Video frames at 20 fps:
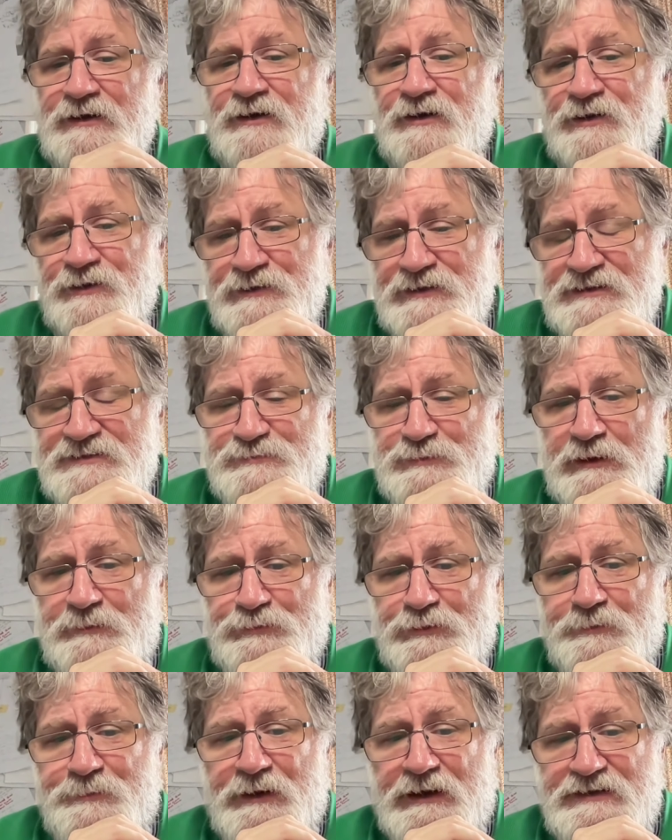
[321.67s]
on these
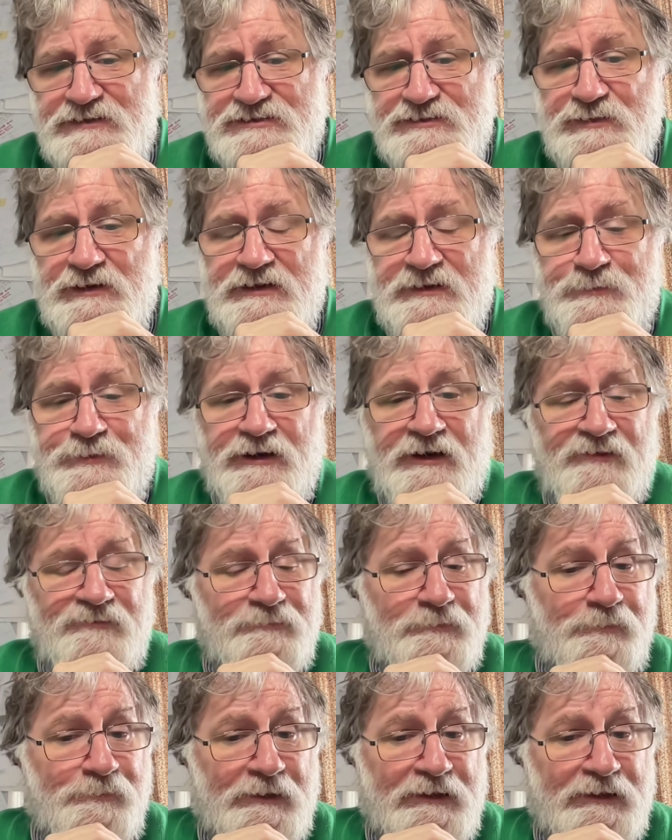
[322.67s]
people by Suella Braverman,